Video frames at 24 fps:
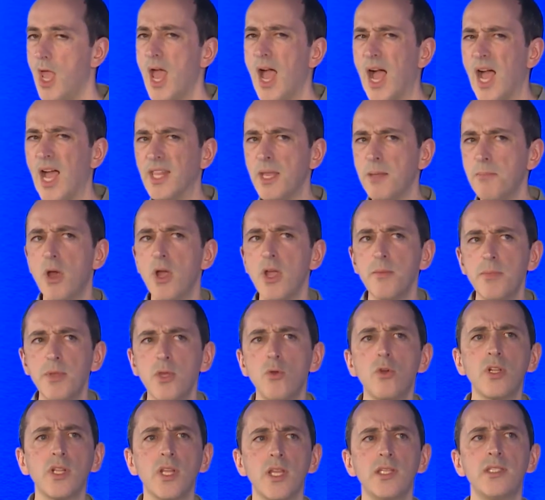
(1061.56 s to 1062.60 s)
And they might be
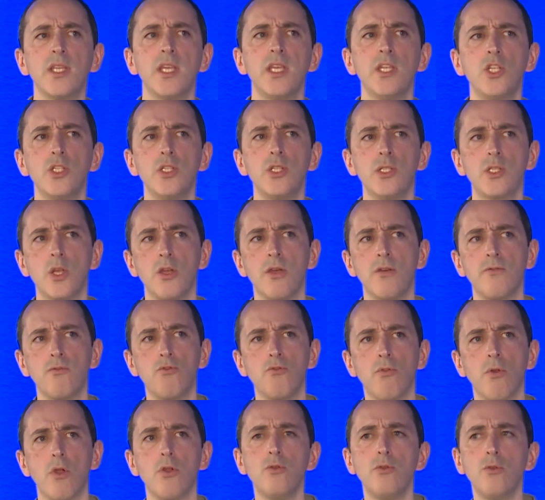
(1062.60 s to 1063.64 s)
organizations that have
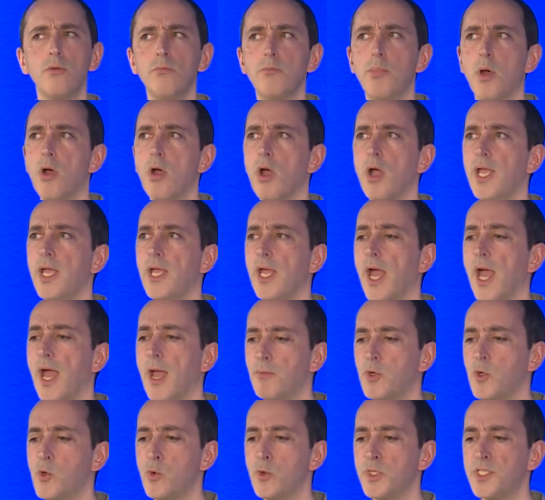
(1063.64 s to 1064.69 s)
grown by
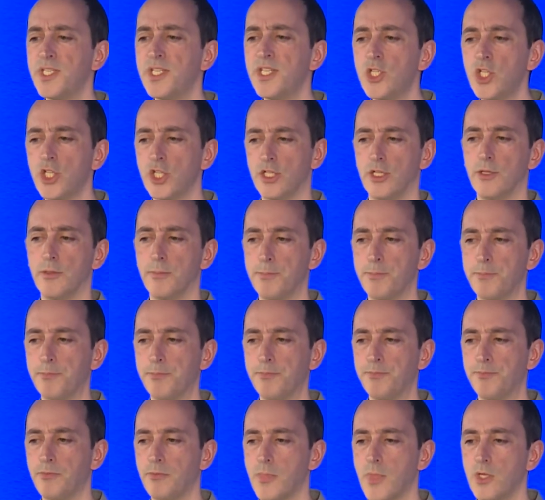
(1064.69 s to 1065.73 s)
acquisition,
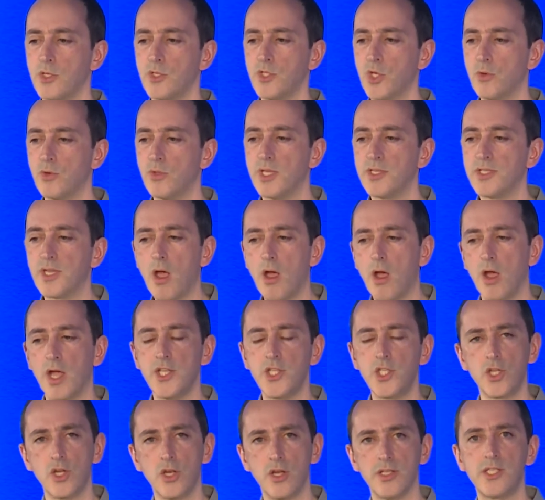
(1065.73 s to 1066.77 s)
so there's a high
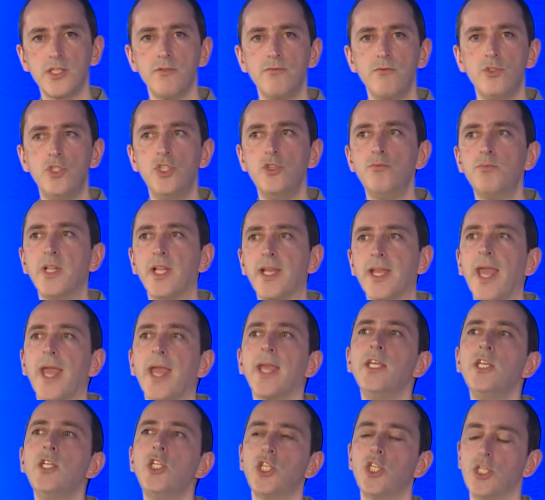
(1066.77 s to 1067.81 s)
chance of
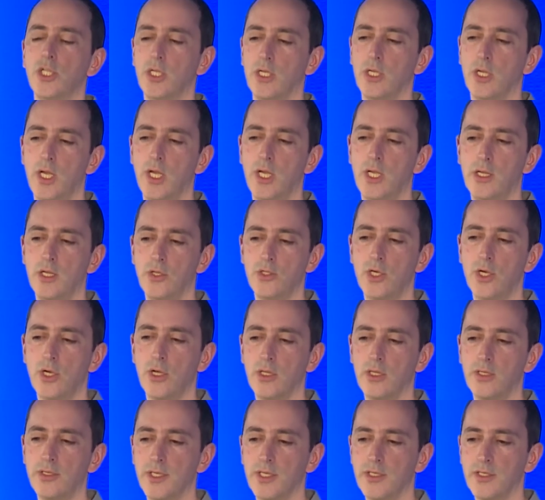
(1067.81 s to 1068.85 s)
duplication in
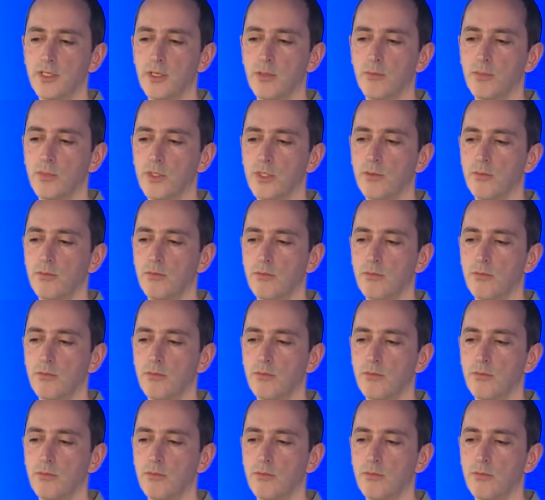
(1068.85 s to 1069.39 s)
internal systems.